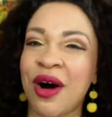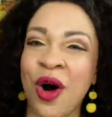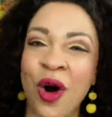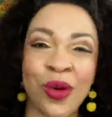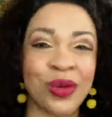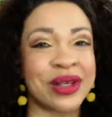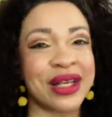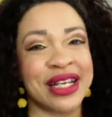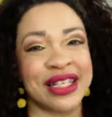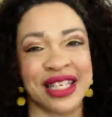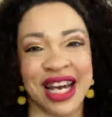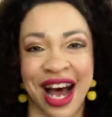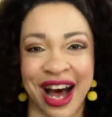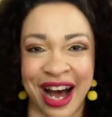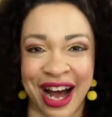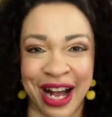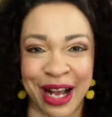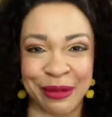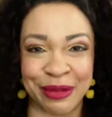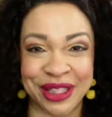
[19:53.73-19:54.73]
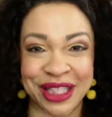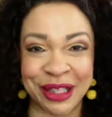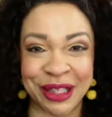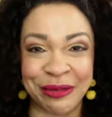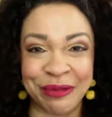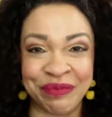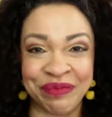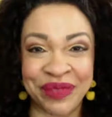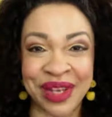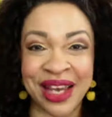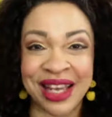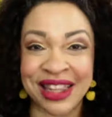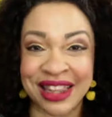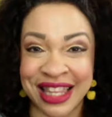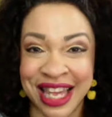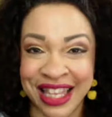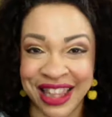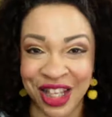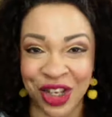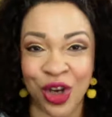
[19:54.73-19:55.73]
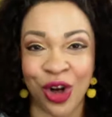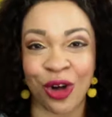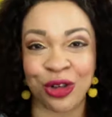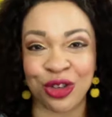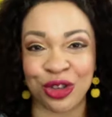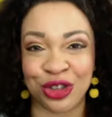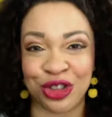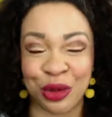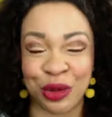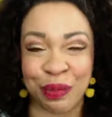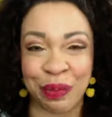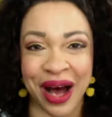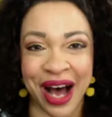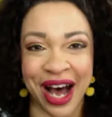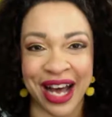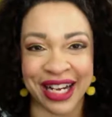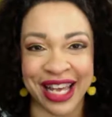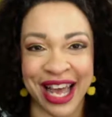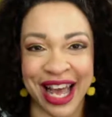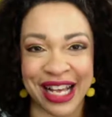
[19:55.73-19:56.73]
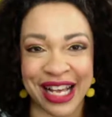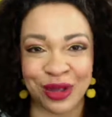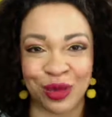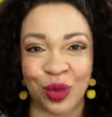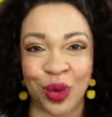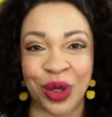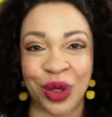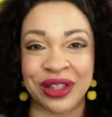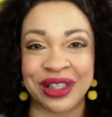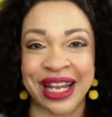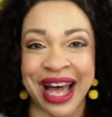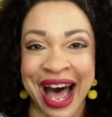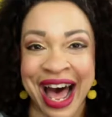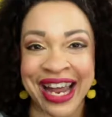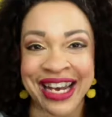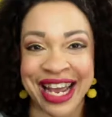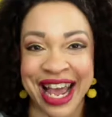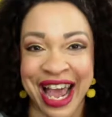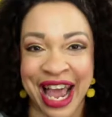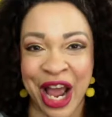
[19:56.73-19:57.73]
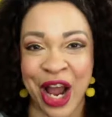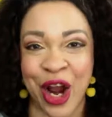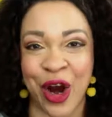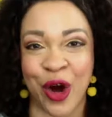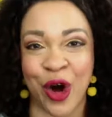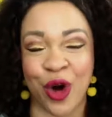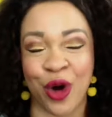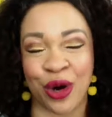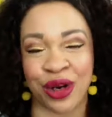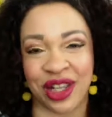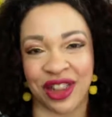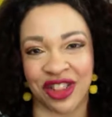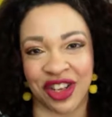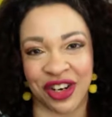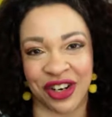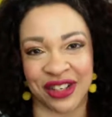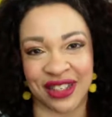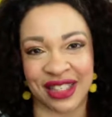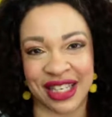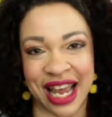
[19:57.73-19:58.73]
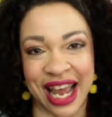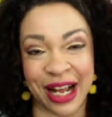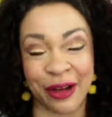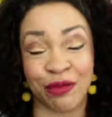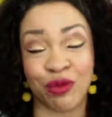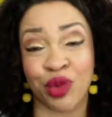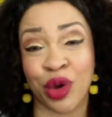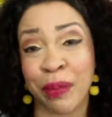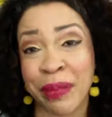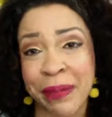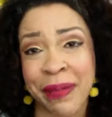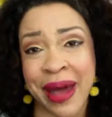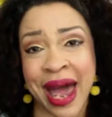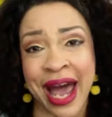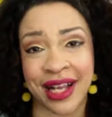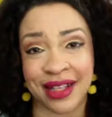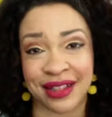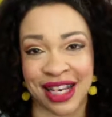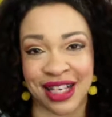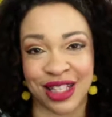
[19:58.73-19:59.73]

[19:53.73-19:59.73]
only times that the Culture Soup podcast will not air on a Thursday. We'll be back